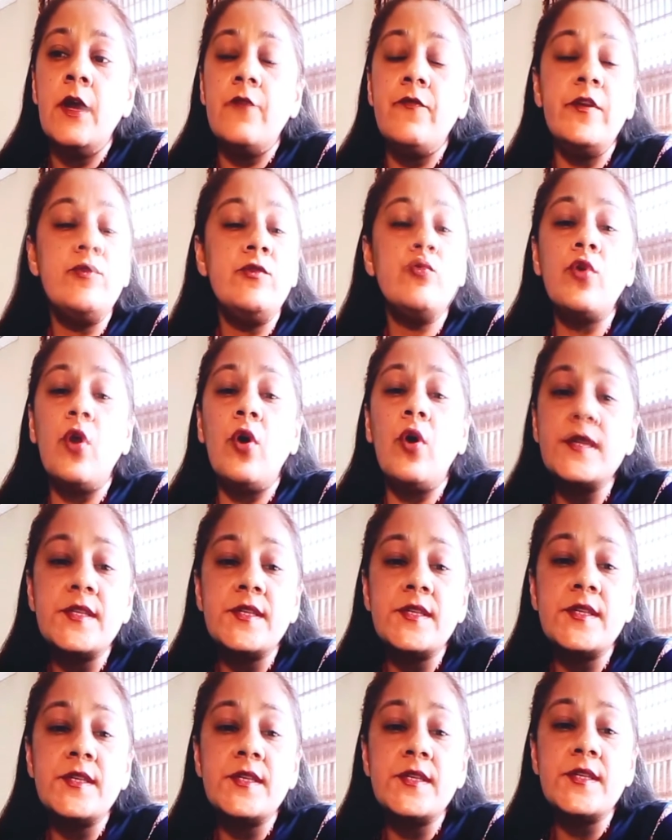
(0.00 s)
We do not
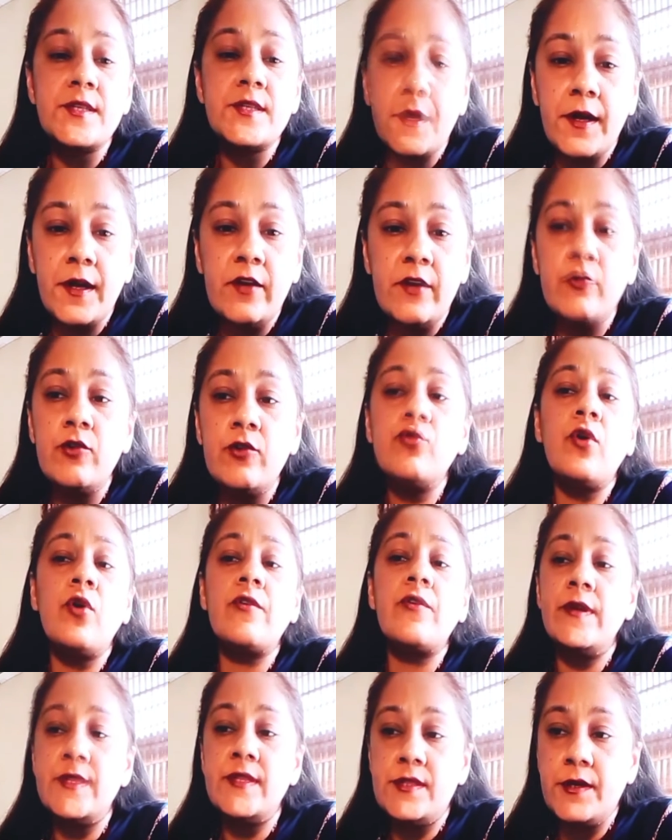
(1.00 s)
study, we do not
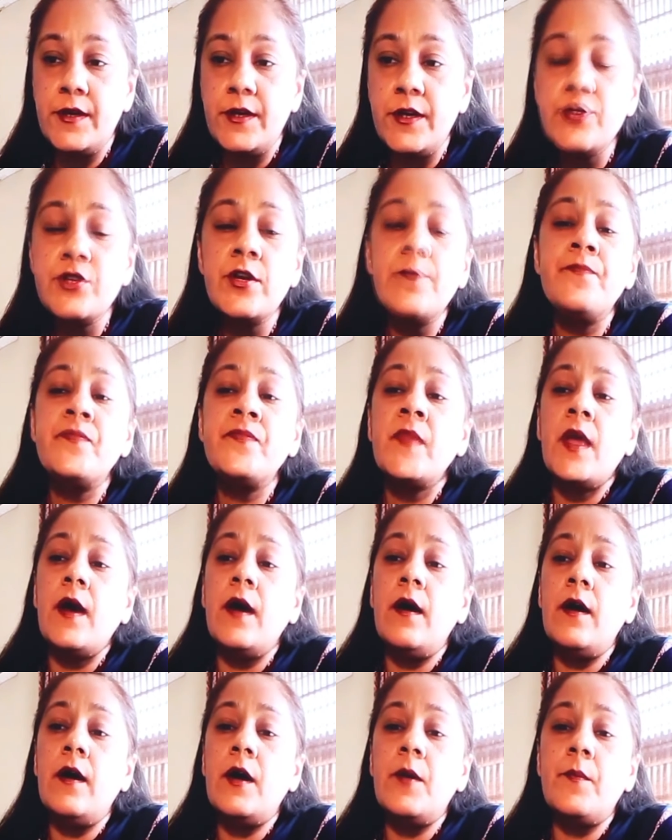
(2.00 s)
research.
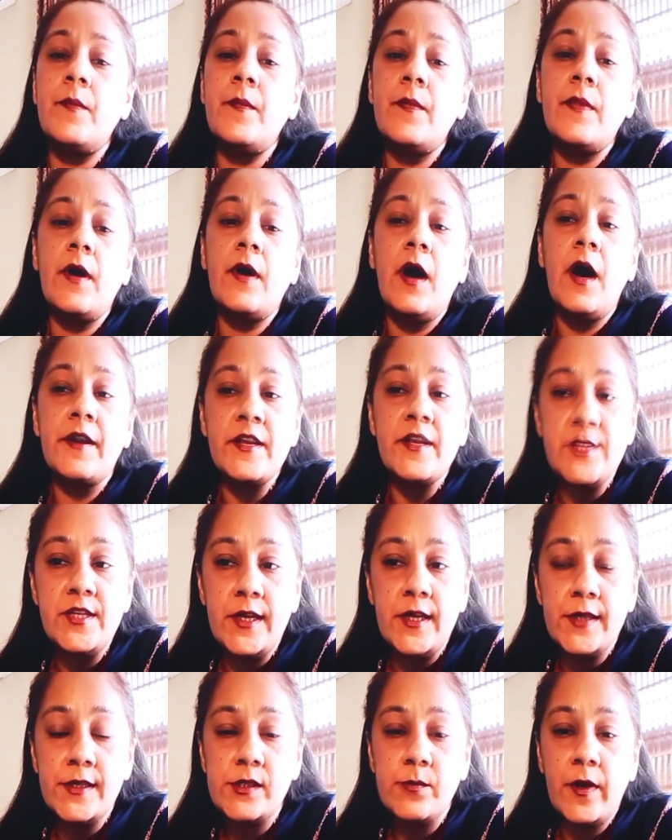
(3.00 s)
The
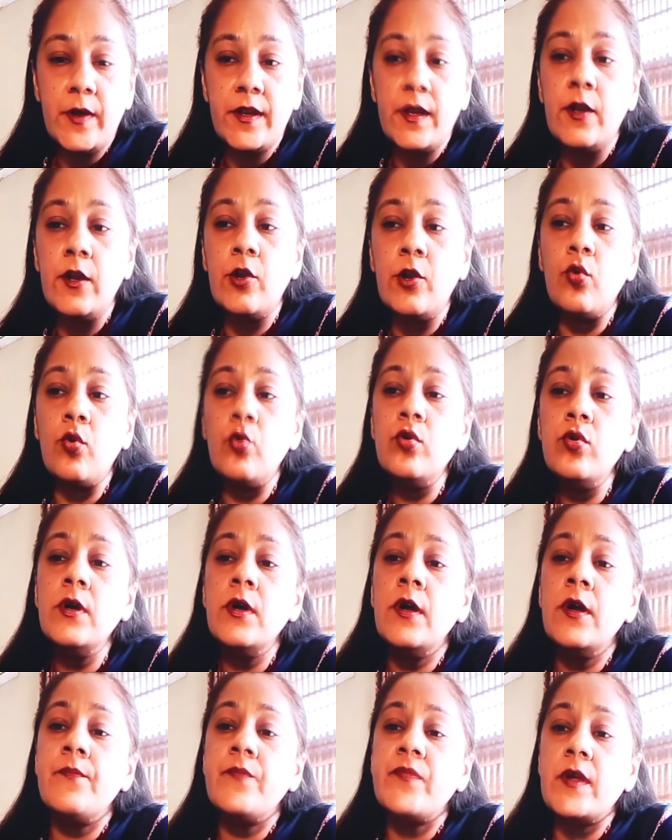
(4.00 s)
R&D is very low.
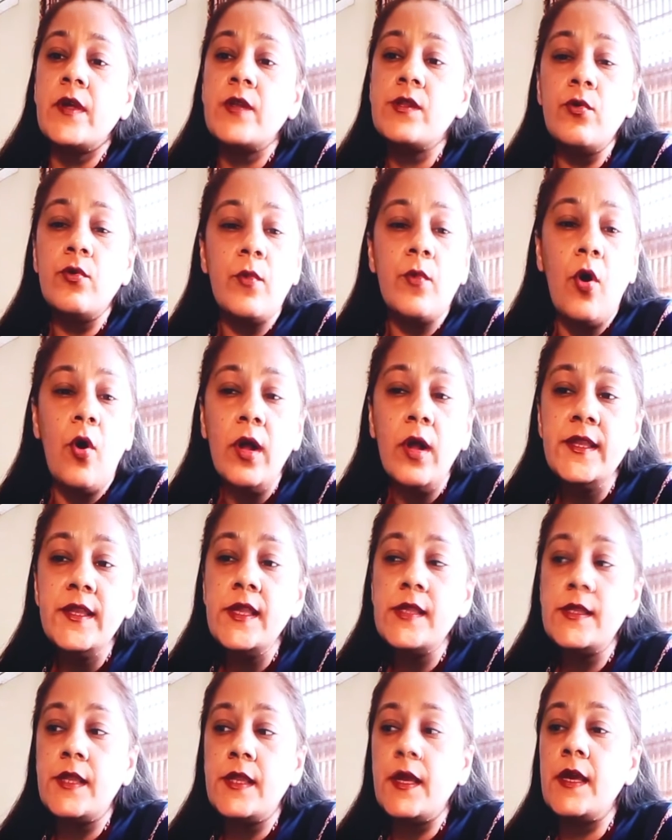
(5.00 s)
So all
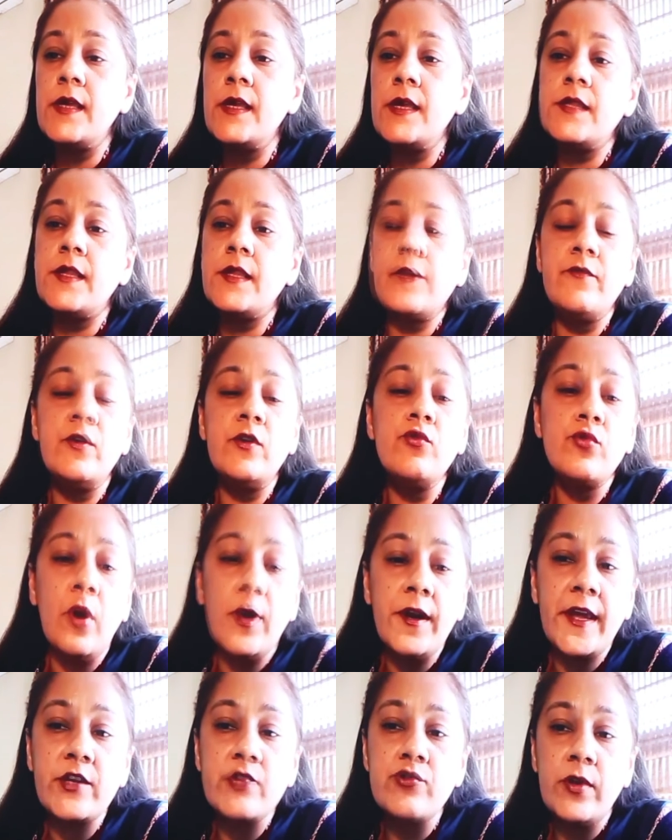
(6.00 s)
these things, and we do
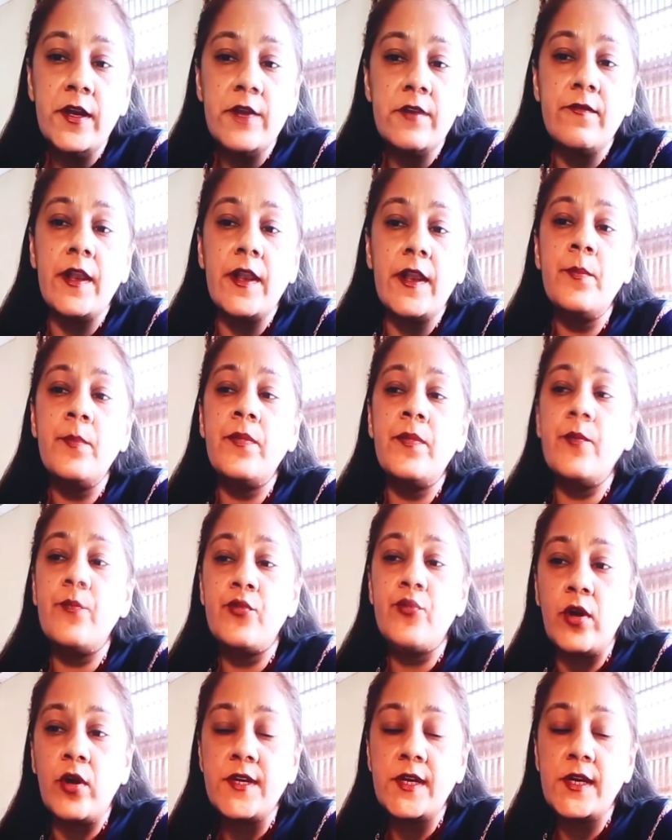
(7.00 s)
not actually develop
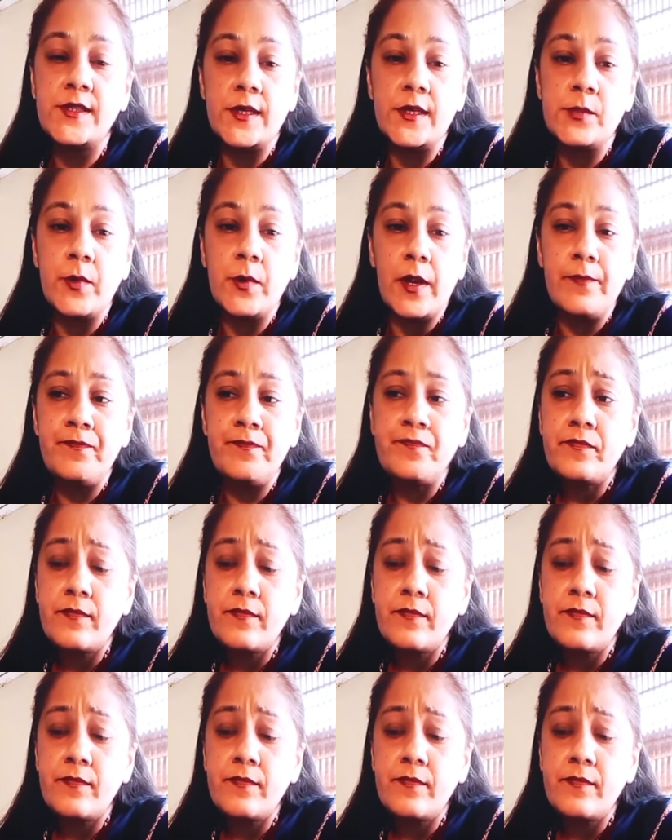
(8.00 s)
projects as well.